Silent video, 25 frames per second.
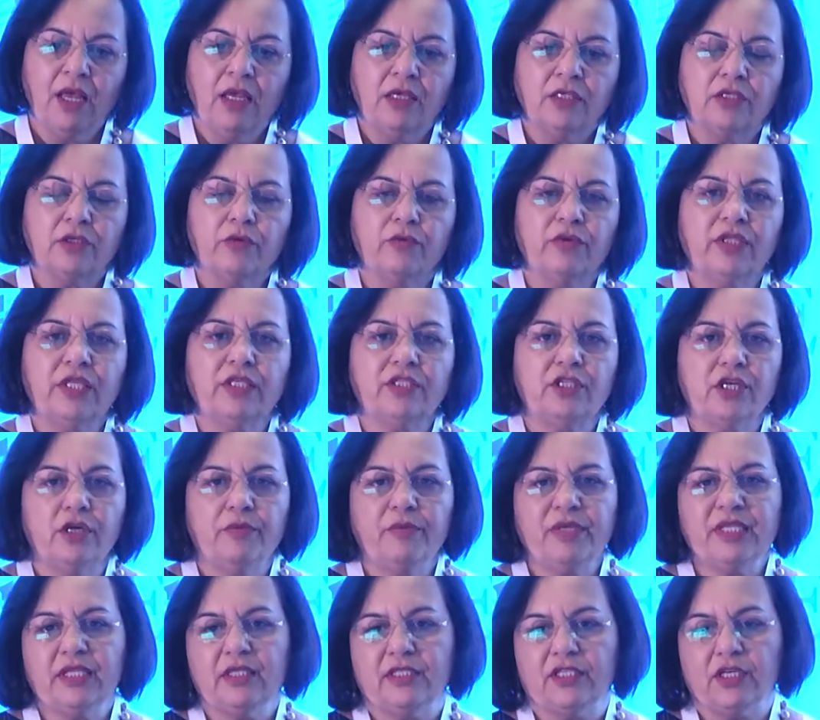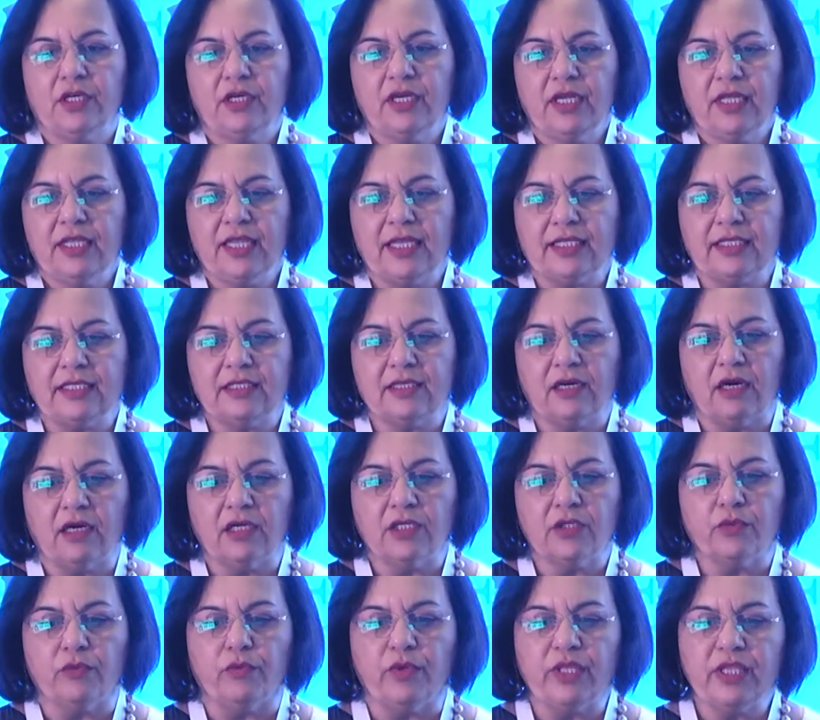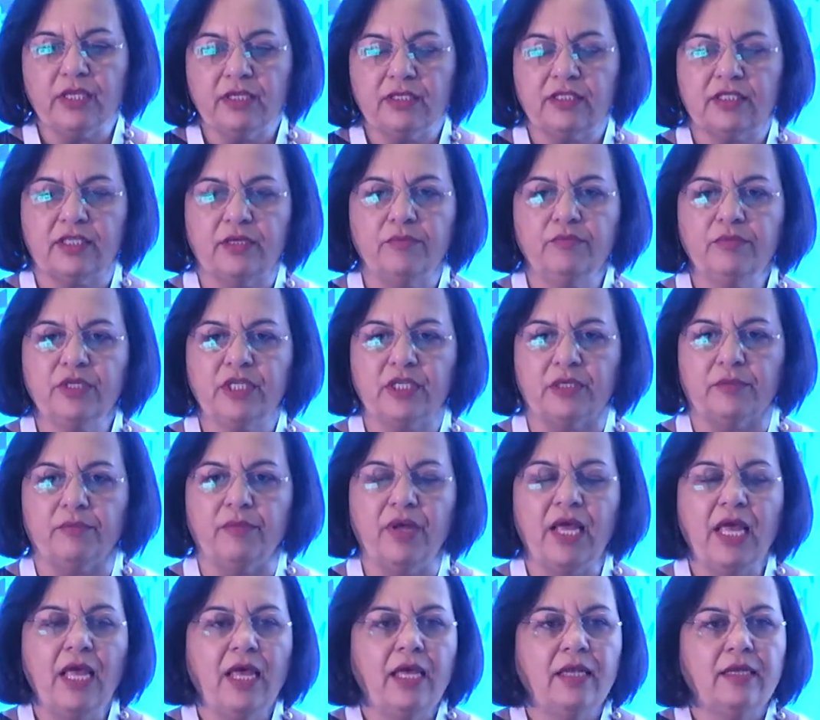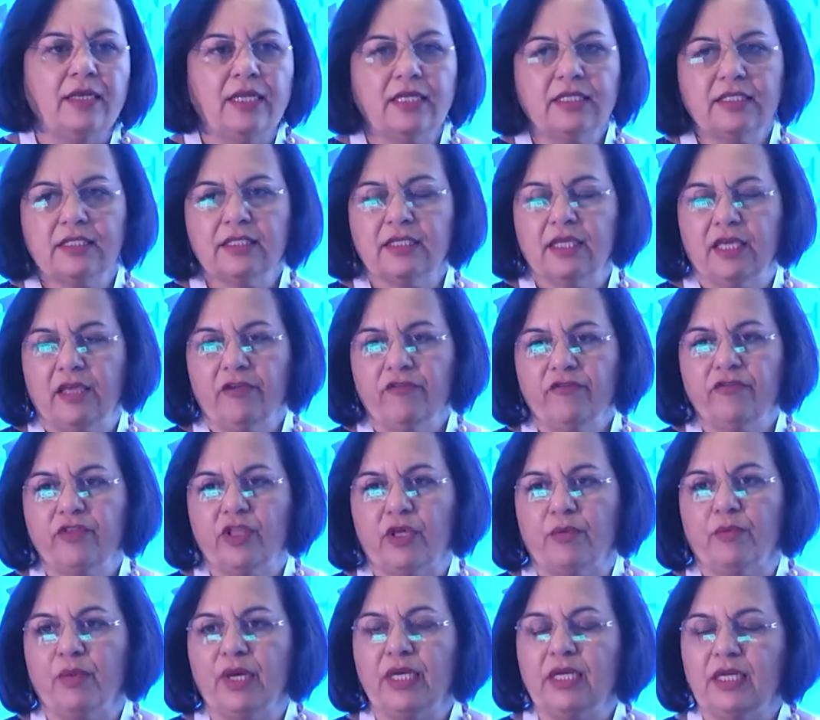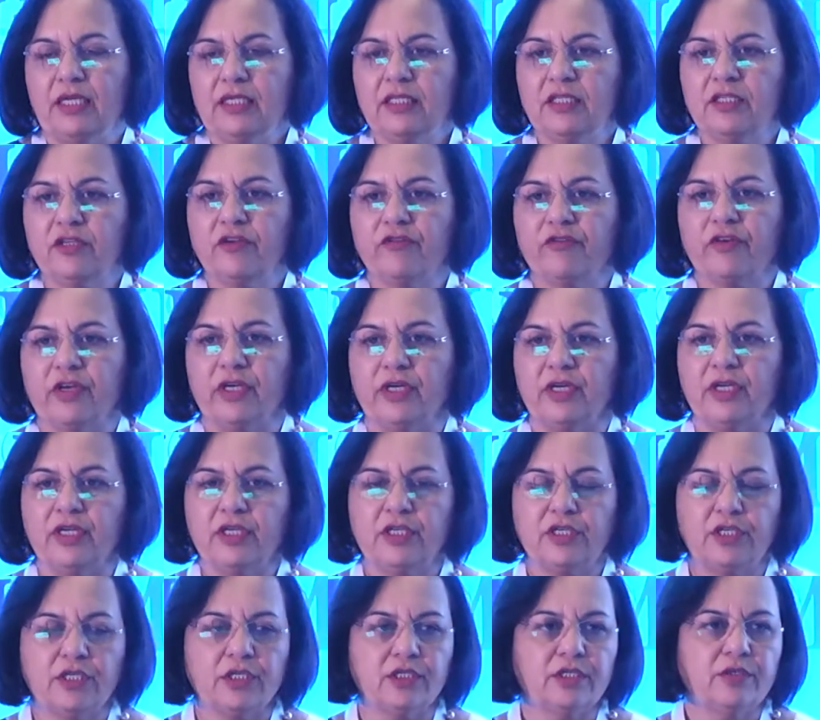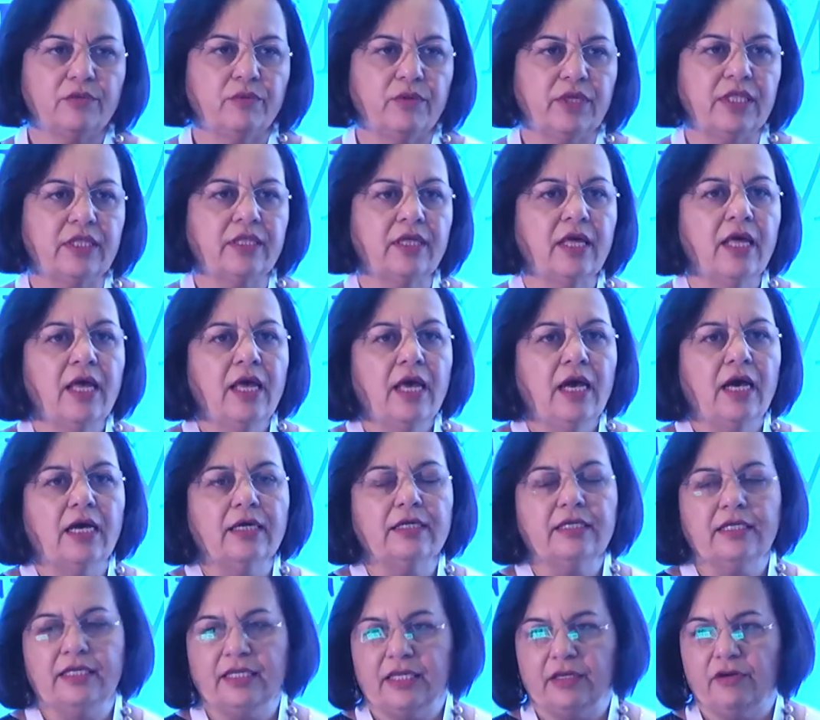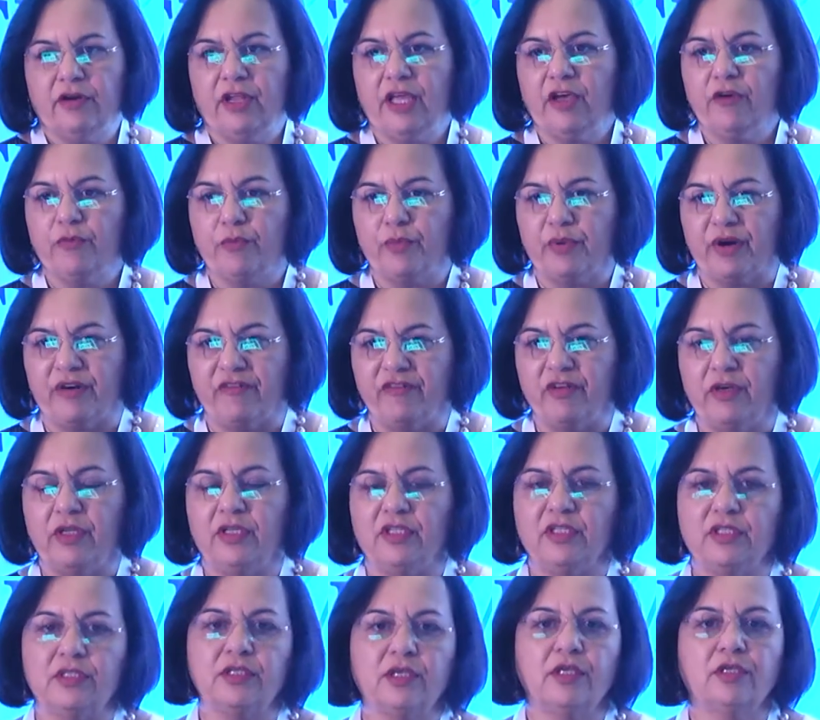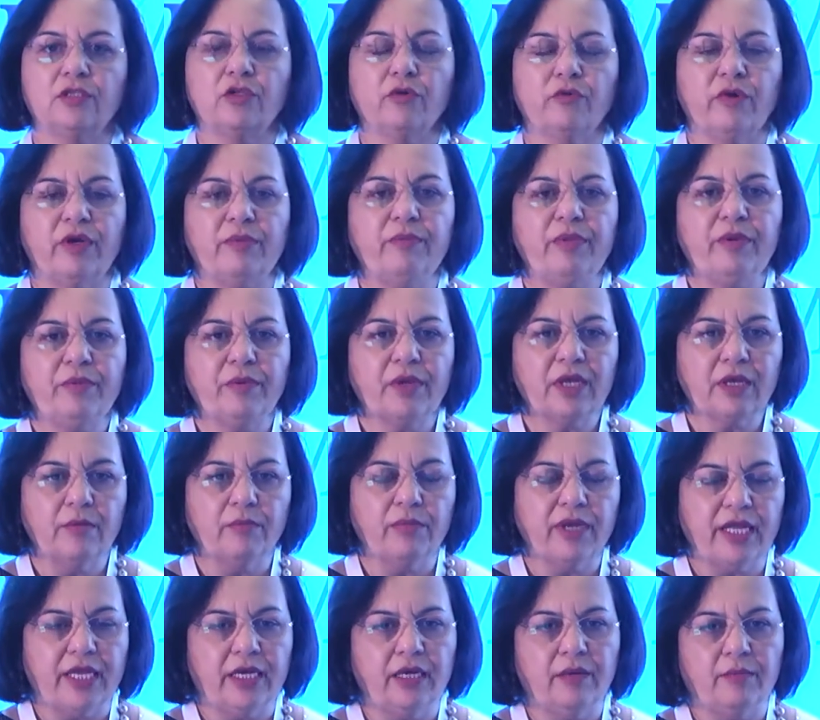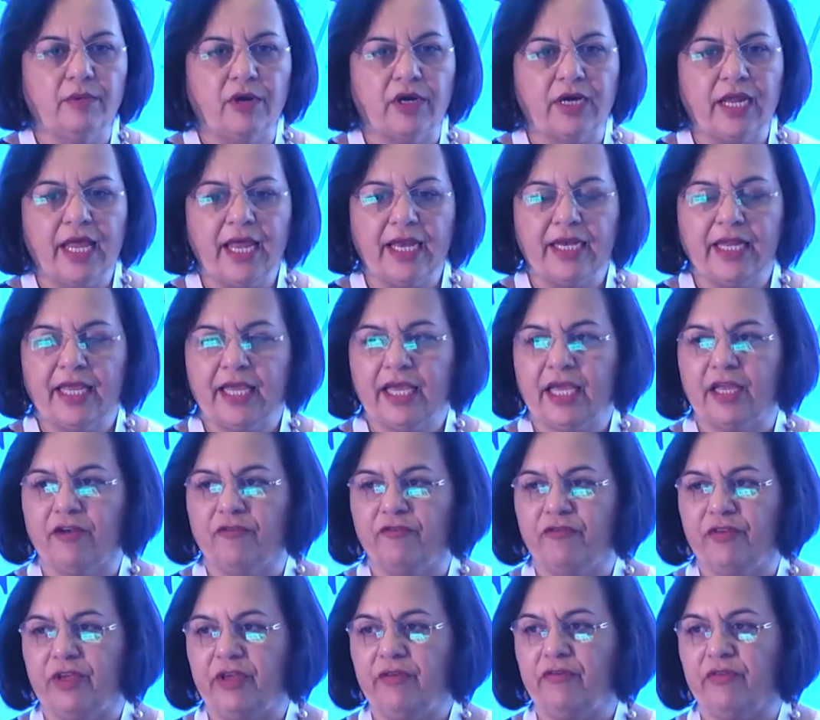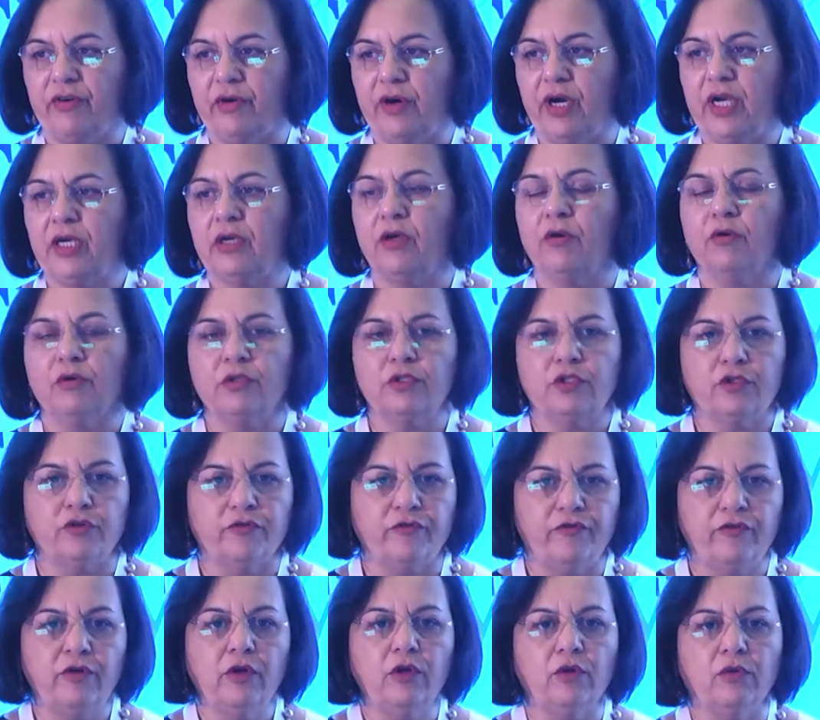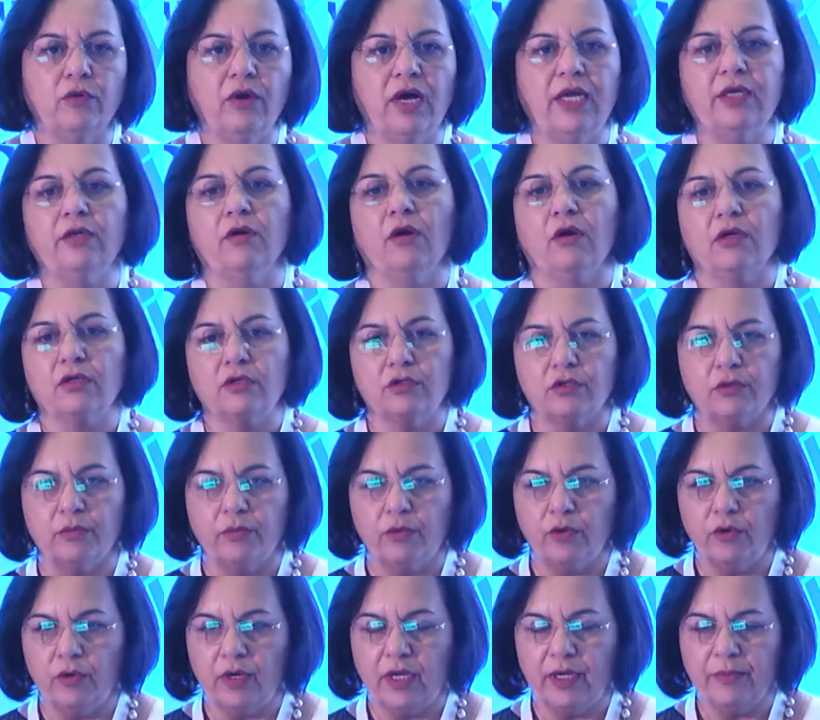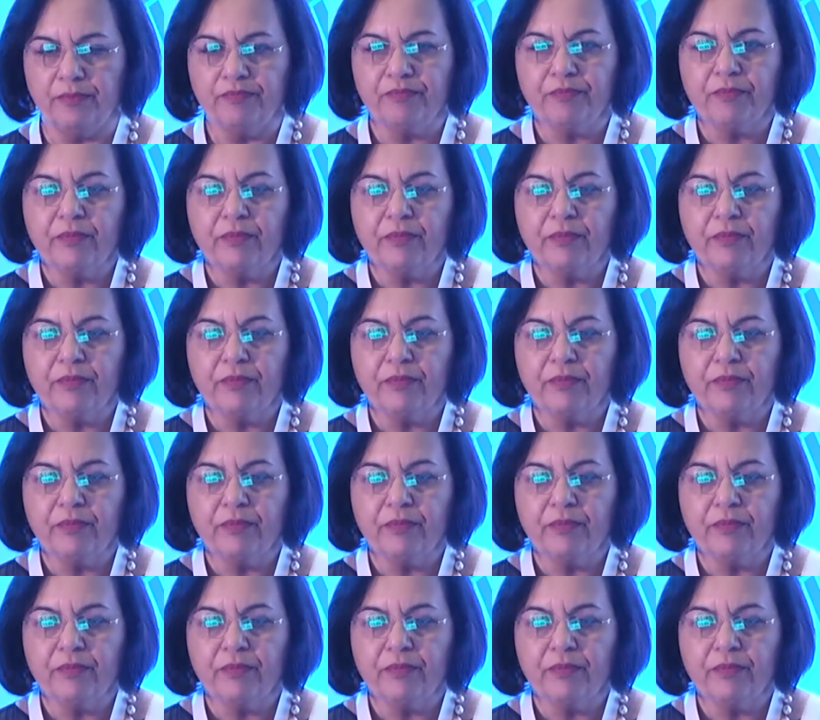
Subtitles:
So with the journey that starts with a symptom, let's give them a list of conditions with a degree of prevalence. So when people complain about headache and fever, it goes to flu and not to Ebola.